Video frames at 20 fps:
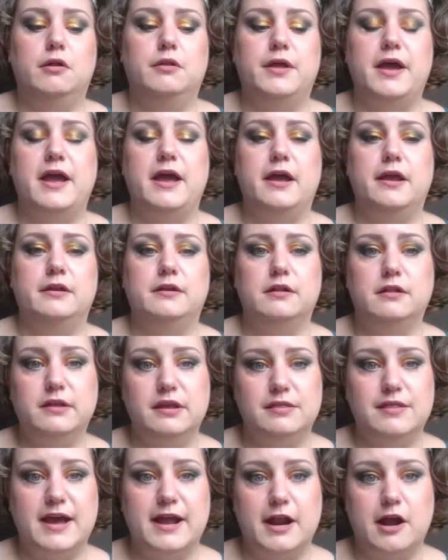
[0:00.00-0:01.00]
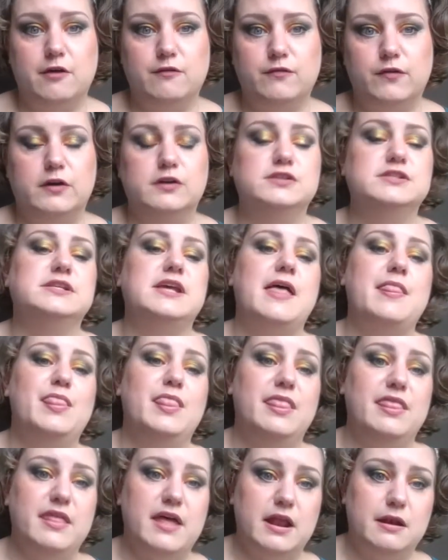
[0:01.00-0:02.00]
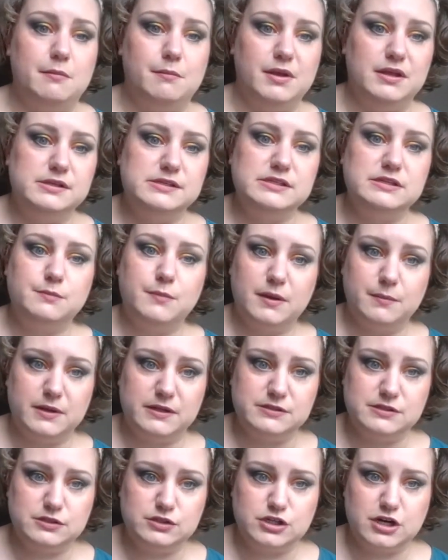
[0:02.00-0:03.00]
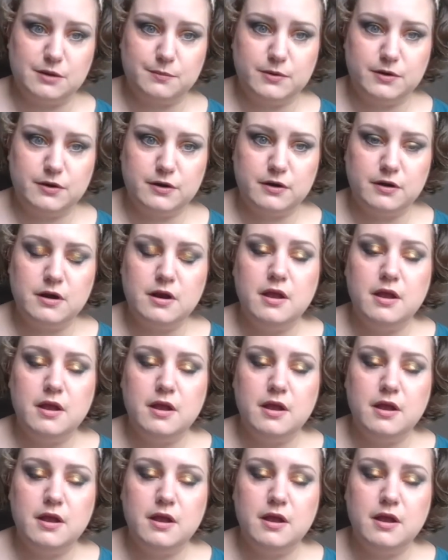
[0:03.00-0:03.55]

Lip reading: and clean that out first and then mist my pencil sharpener.